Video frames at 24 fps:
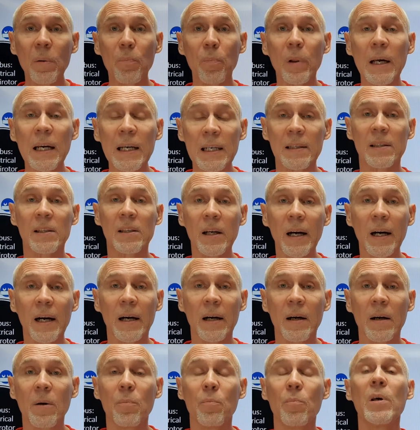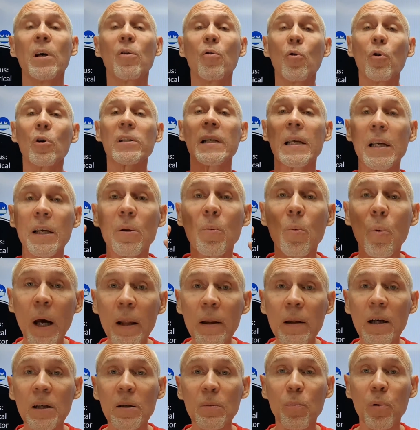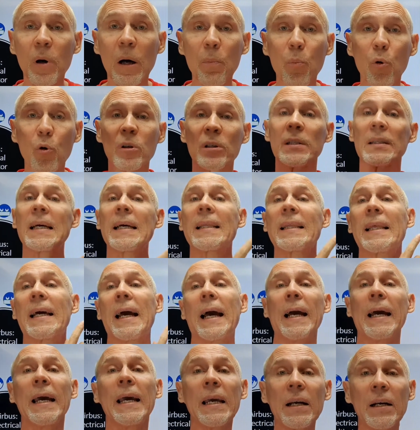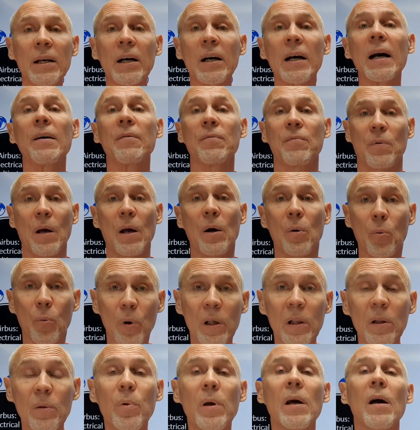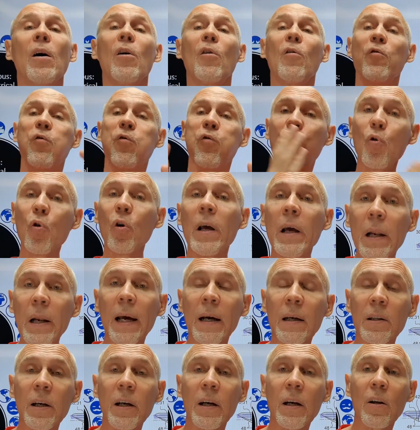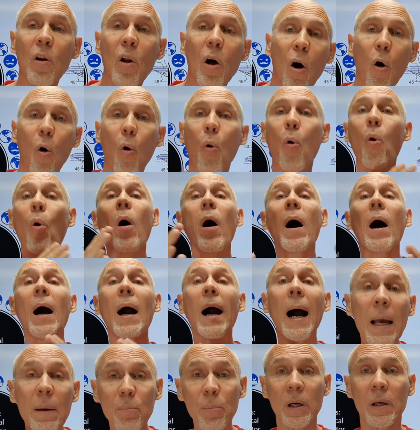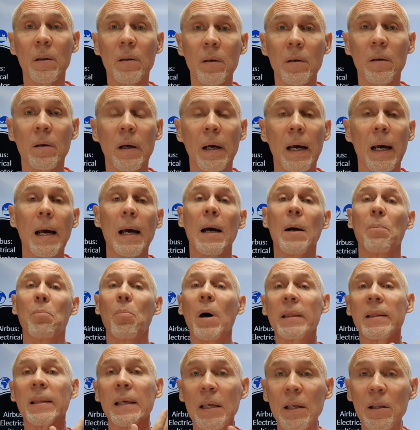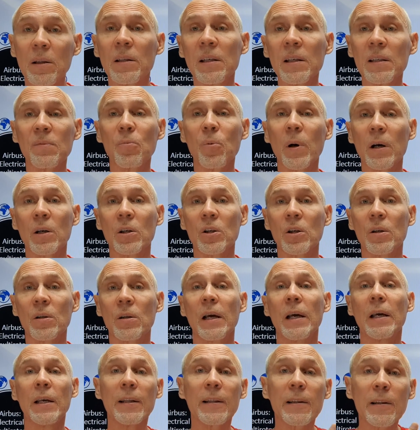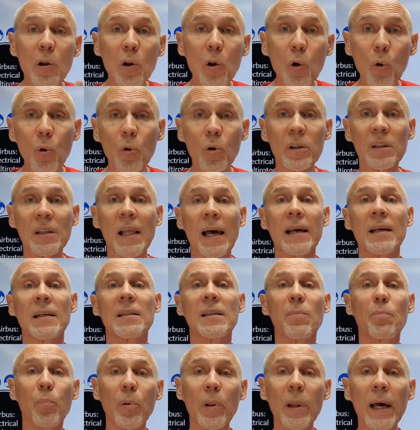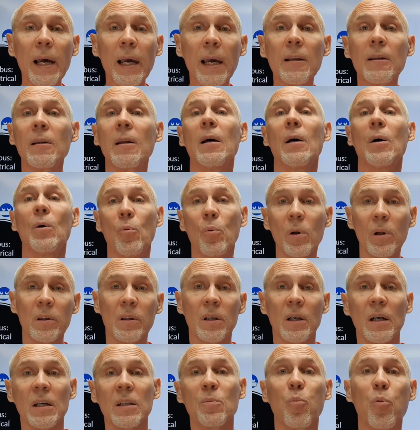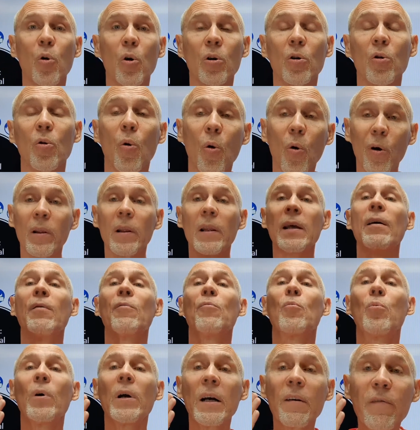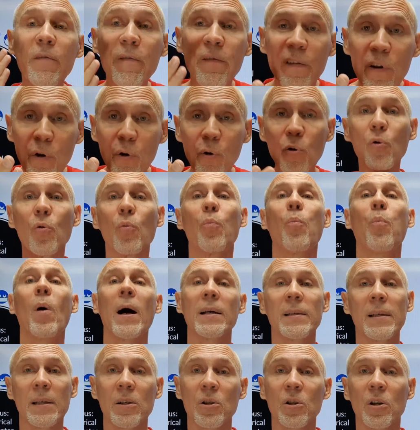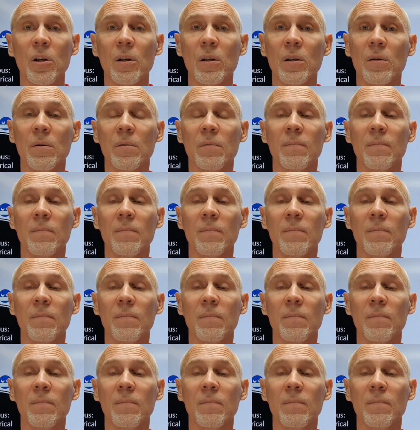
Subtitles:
placed there because inventors propose that aircraft will be fully electrical or hybrid. But in this version, it looks like the plane will transport only very few passengers.